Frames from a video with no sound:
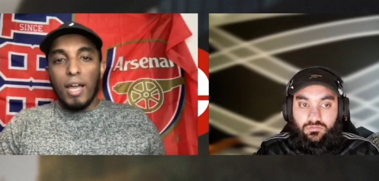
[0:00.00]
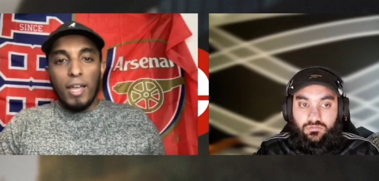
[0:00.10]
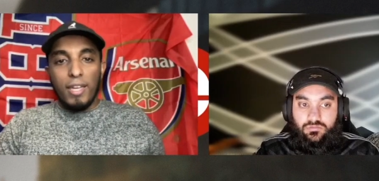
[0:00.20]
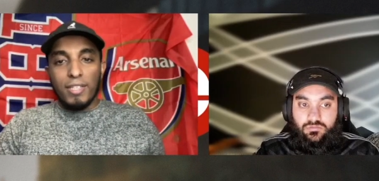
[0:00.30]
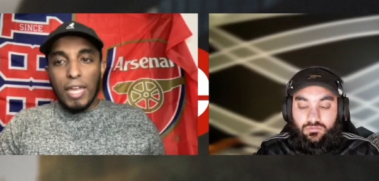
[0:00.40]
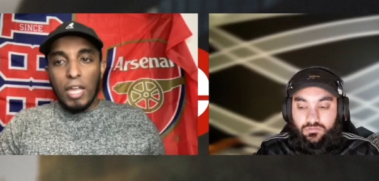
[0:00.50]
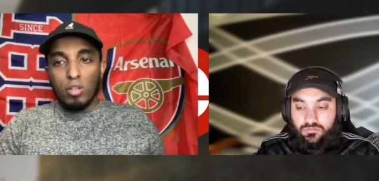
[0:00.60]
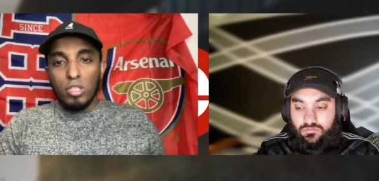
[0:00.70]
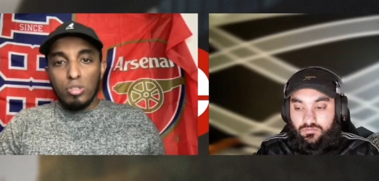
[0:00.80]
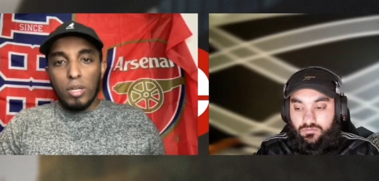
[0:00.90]
Speaker 1: He he has an
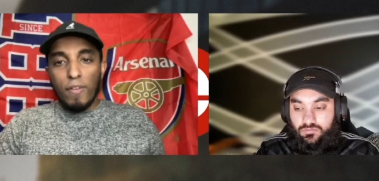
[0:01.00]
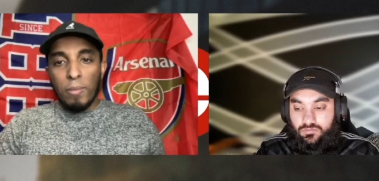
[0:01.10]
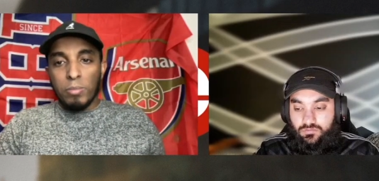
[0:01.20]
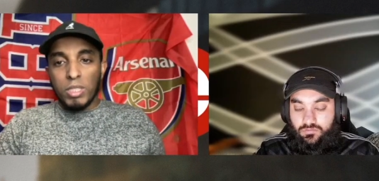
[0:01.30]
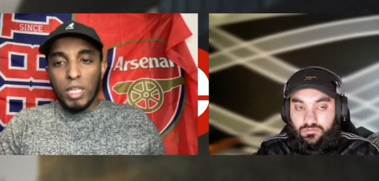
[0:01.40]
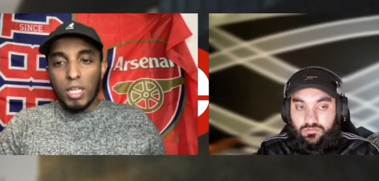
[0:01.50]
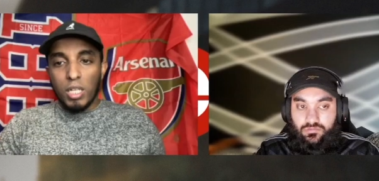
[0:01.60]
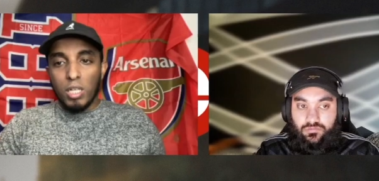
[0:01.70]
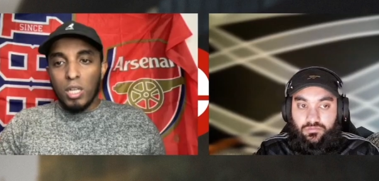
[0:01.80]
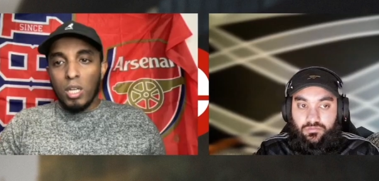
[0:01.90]
ankle injury, if I'm not
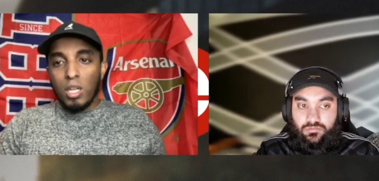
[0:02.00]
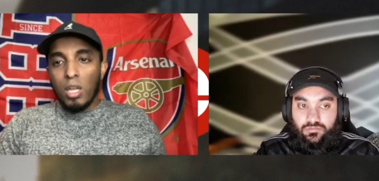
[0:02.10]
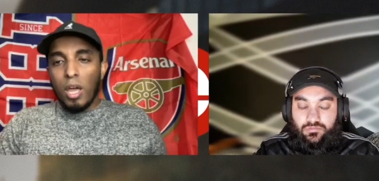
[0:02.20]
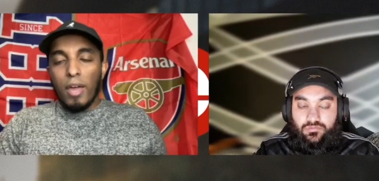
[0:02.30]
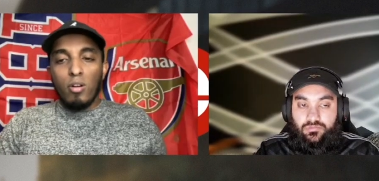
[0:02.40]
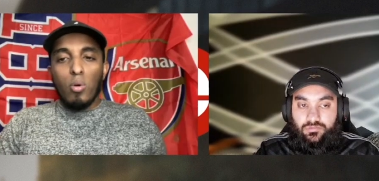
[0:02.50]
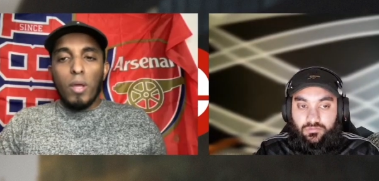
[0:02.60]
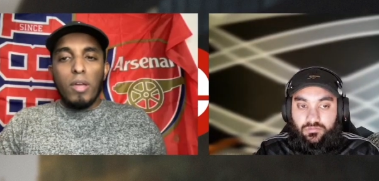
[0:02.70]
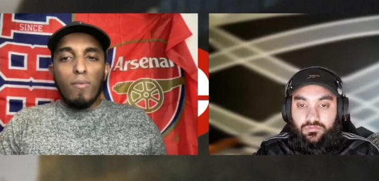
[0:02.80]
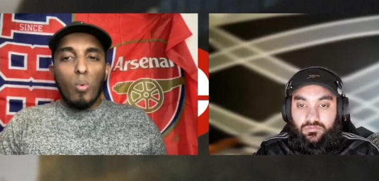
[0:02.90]
mistaken. I don't know
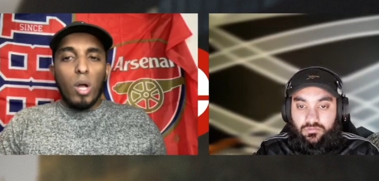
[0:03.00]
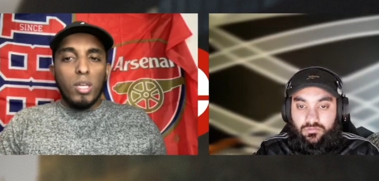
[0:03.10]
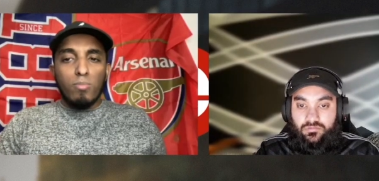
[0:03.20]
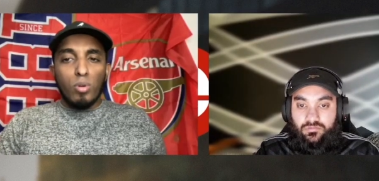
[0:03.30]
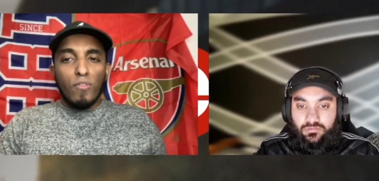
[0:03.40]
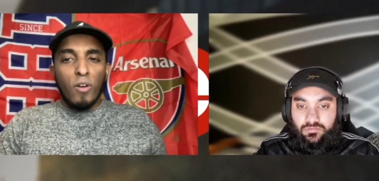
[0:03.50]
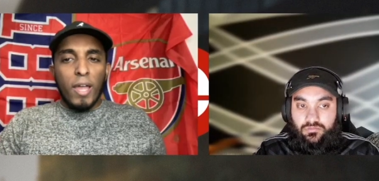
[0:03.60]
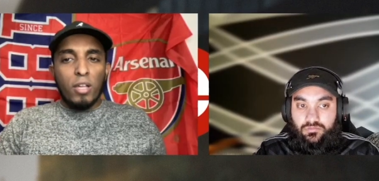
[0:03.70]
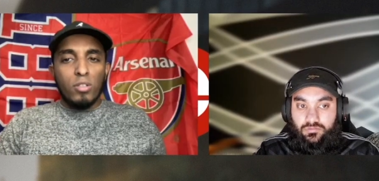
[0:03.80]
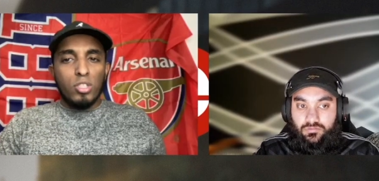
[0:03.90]
why you have a walking boot for
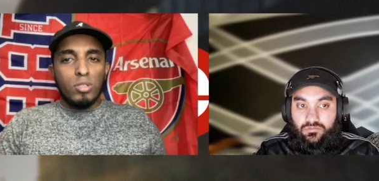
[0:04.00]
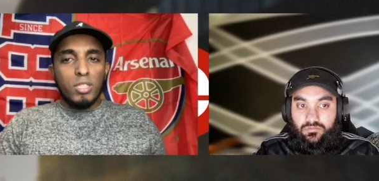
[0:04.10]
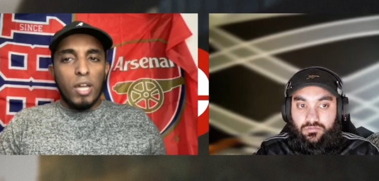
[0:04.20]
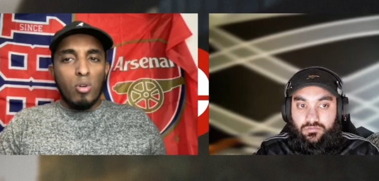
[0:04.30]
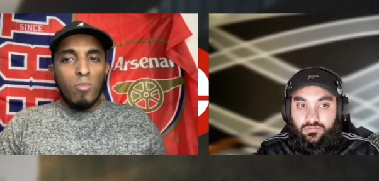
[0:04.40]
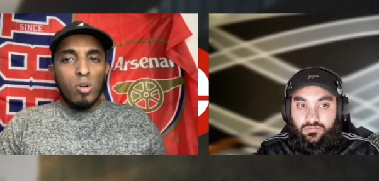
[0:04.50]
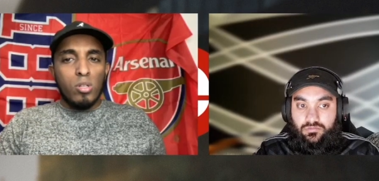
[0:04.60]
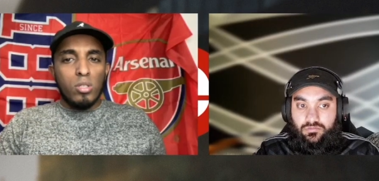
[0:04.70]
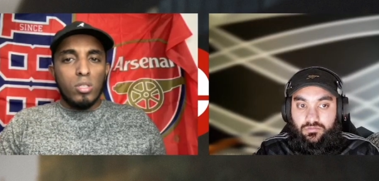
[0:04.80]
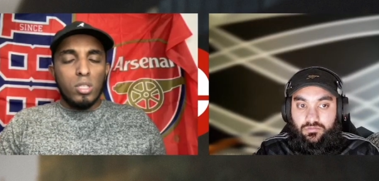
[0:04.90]
an ankle injury. Is that
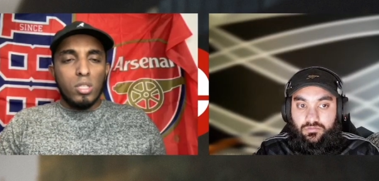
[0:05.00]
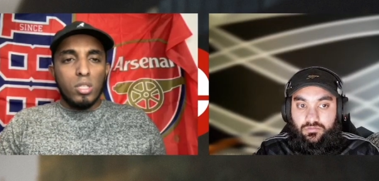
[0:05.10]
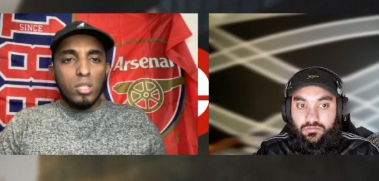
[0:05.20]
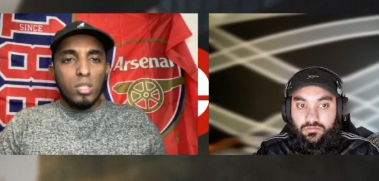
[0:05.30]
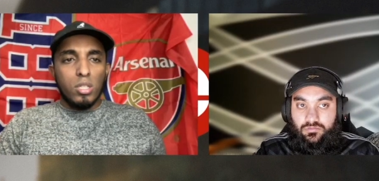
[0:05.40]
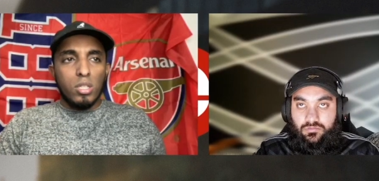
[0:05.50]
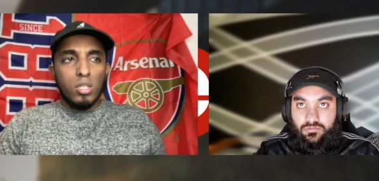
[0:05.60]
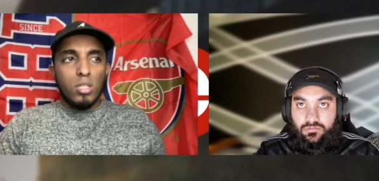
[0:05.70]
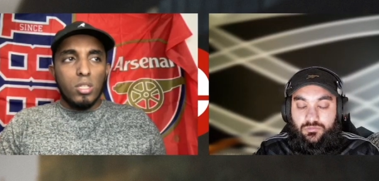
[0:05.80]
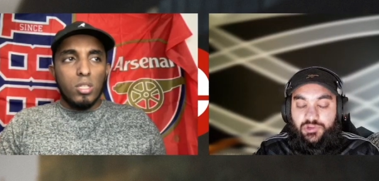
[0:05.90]
normal?
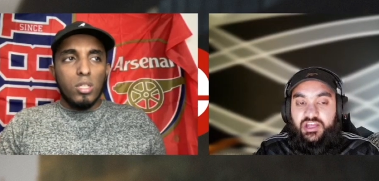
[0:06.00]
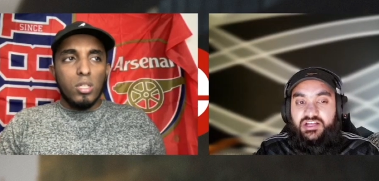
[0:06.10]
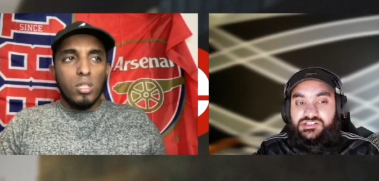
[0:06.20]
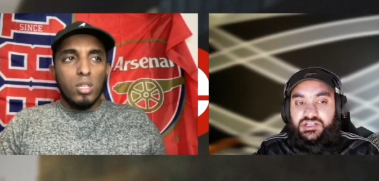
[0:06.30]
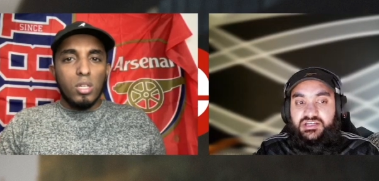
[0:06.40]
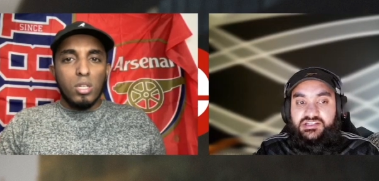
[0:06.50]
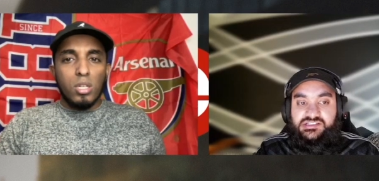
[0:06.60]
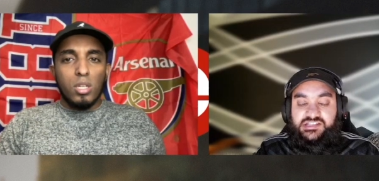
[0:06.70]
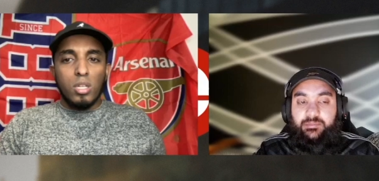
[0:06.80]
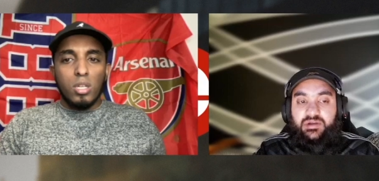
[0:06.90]
Speaker 2: Yeah, because you need to
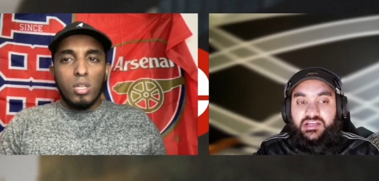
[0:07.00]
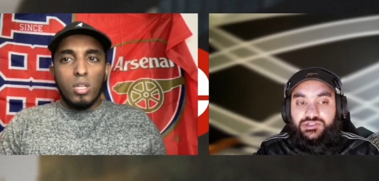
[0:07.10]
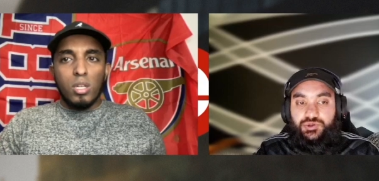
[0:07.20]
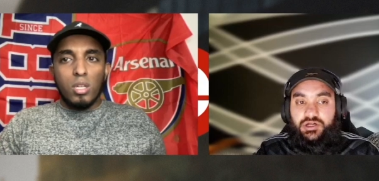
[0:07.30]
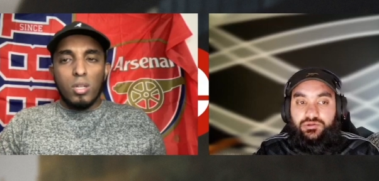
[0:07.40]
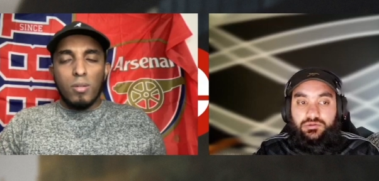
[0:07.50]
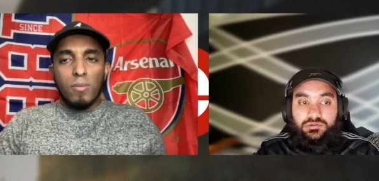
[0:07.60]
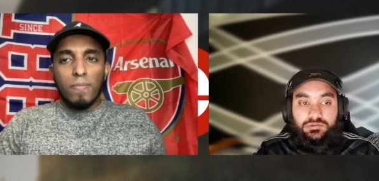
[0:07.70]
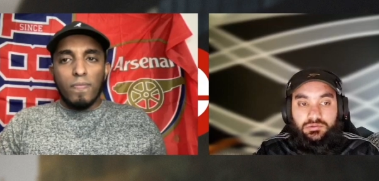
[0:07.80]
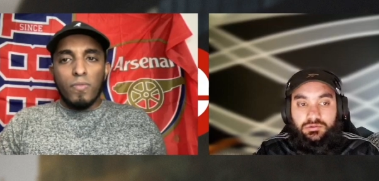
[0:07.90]
stabilize
Speaker 1: your ankle.
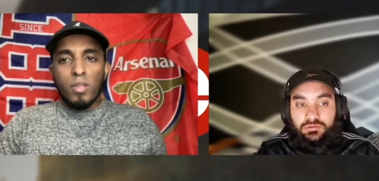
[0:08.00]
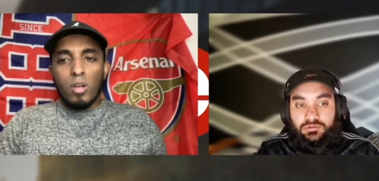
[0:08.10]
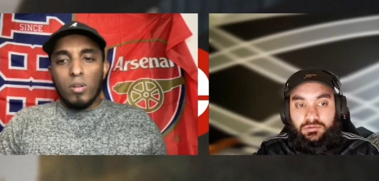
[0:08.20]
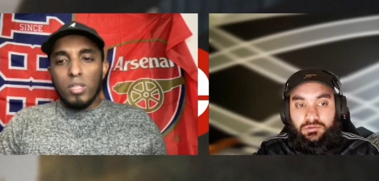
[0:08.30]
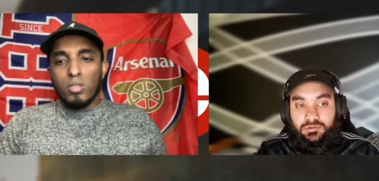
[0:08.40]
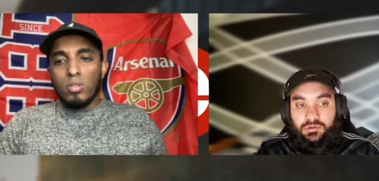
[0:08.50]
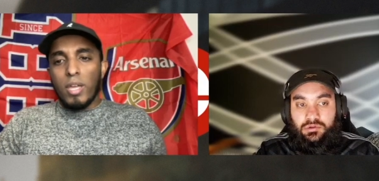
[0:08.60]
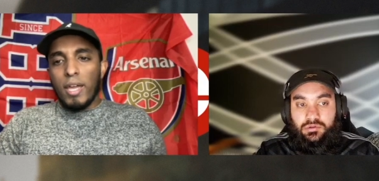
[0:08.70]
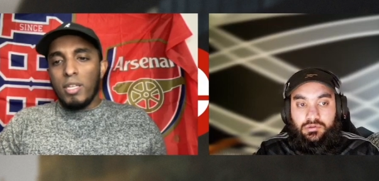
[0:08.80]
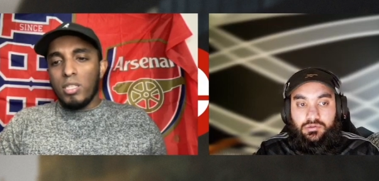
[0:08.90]
Okay, so
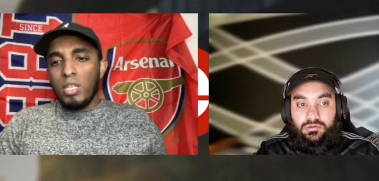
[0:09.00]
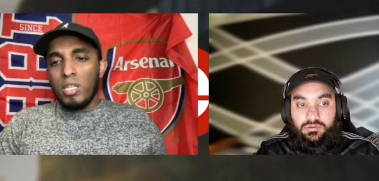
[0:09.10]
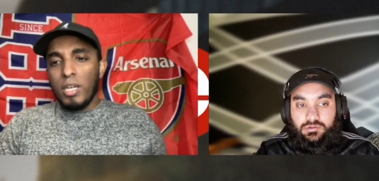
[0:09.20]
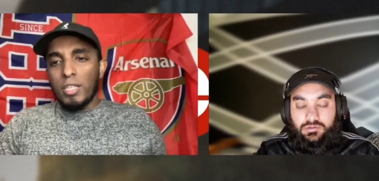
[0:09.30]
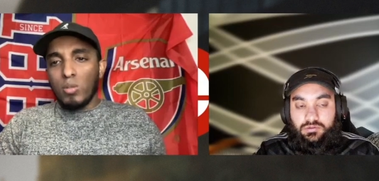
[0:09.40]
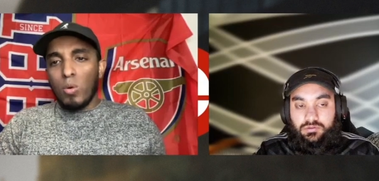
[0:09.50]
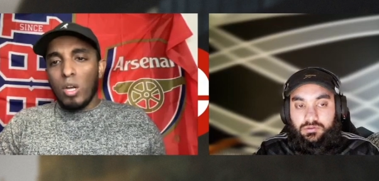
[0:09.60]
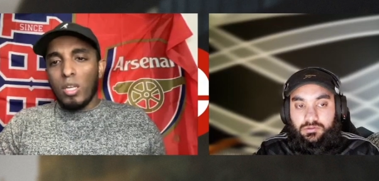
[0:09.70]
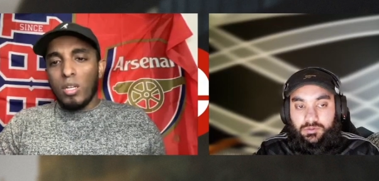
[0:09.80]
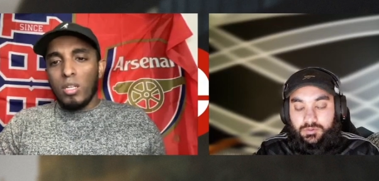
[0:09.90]
yeah, he he has a
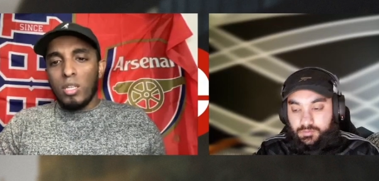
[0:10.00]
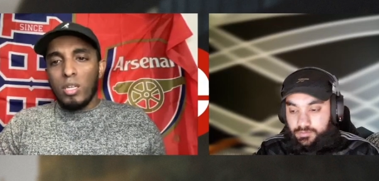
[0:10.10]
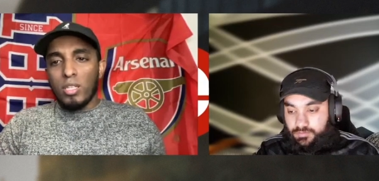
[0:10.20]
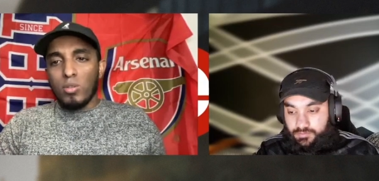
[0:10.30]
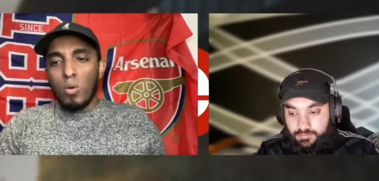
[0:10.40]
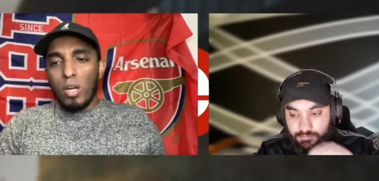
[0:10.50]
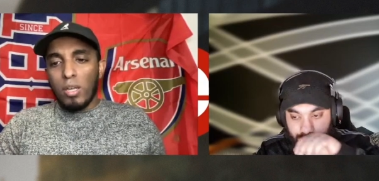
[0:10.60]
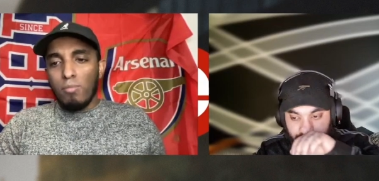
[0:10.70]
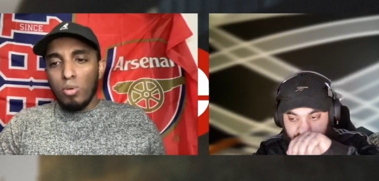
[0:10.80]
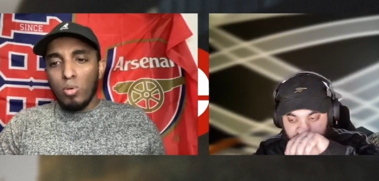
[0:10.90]
walking he has a
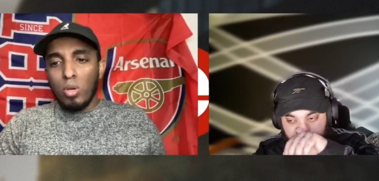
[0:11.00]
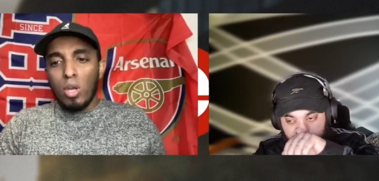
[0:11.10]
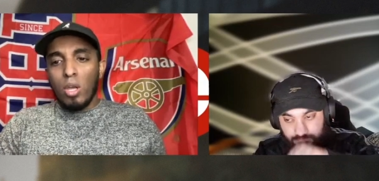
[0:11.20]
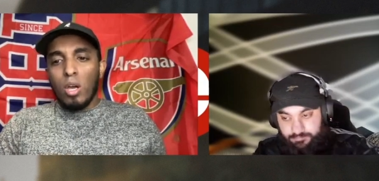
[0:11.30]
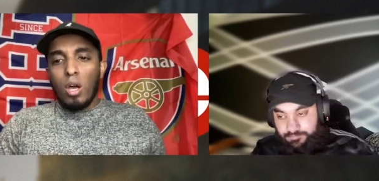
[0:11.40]
walking boot,